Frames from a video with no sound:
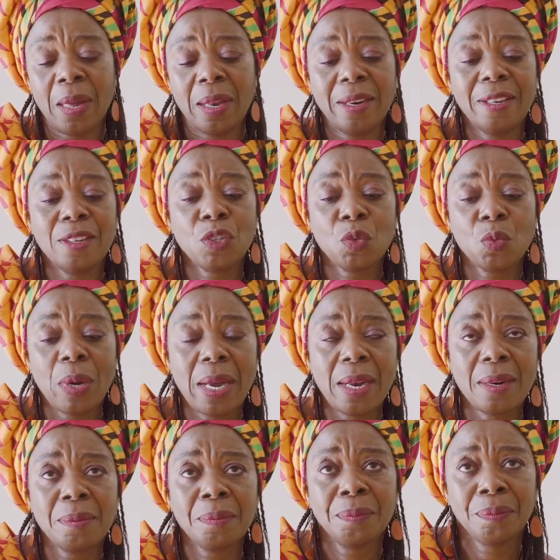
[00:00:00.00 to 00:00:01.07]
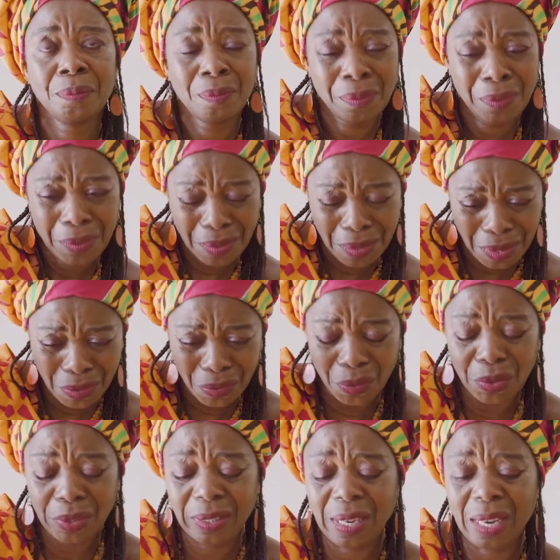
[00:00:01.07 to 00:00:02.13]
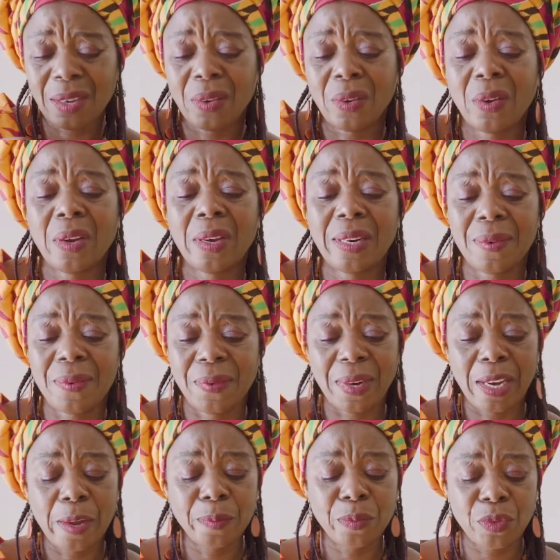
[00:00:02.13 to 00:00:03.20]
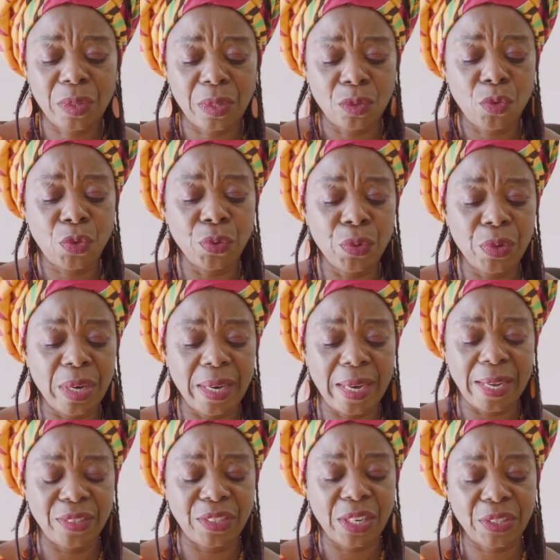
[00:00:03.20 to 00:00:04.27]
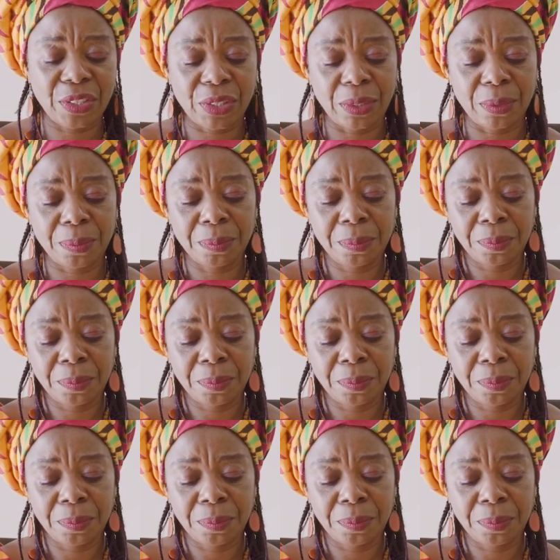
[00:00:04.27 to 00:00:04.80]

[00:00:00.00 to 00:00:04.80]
This one, it will send all the phlegms through the digestion.